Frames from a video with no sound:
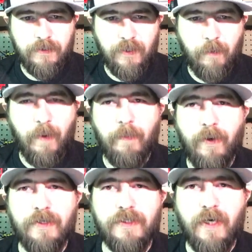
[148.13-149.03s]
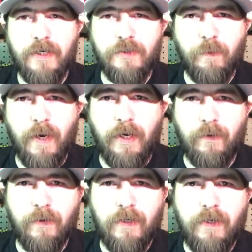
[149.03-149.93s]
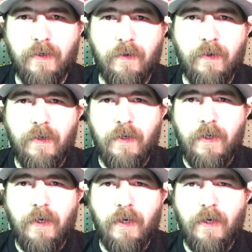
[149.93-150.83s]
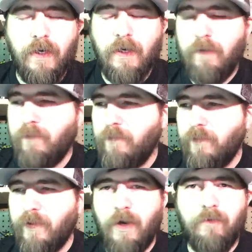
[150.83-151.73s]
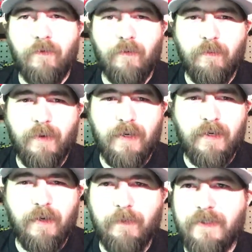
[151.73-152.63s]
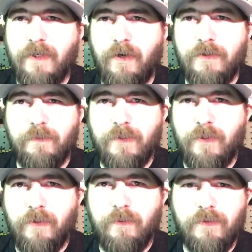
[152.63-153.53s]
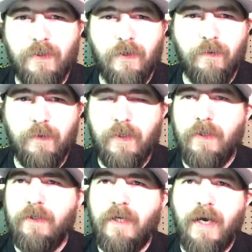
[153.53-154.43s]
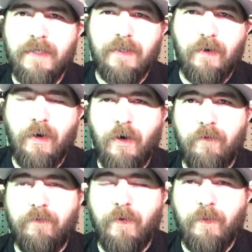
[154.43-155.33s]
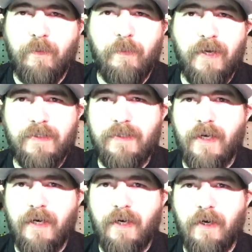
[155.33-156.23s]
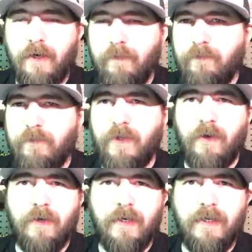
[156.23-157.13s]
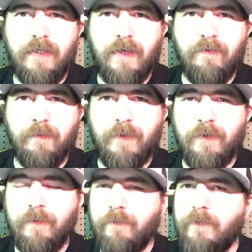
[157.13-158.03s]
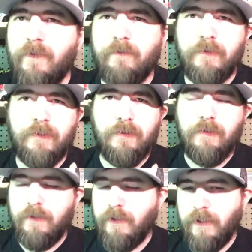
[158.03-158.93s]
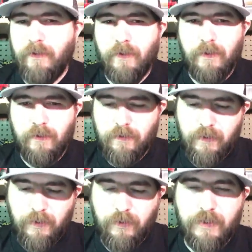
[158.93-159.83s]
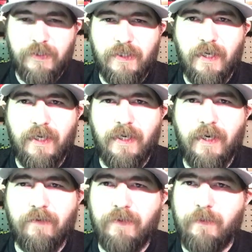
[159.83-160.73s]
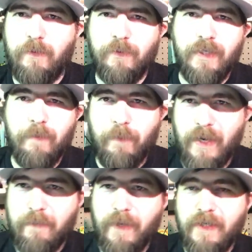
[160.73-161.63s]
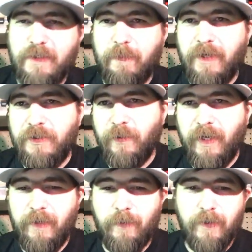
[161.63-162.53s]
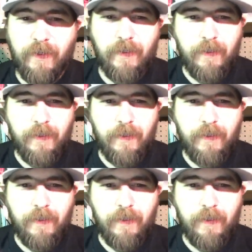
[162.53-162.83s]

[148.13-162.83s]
I saw my buddy Scott Schwacker in here with Hog Farmer Bait Company. He's an awesome dude. So you guys get on hogfarmerbaits.com. Y'all need anything from here, he'll get you taken care of. Tell me you want that Baitman Special A-Rig.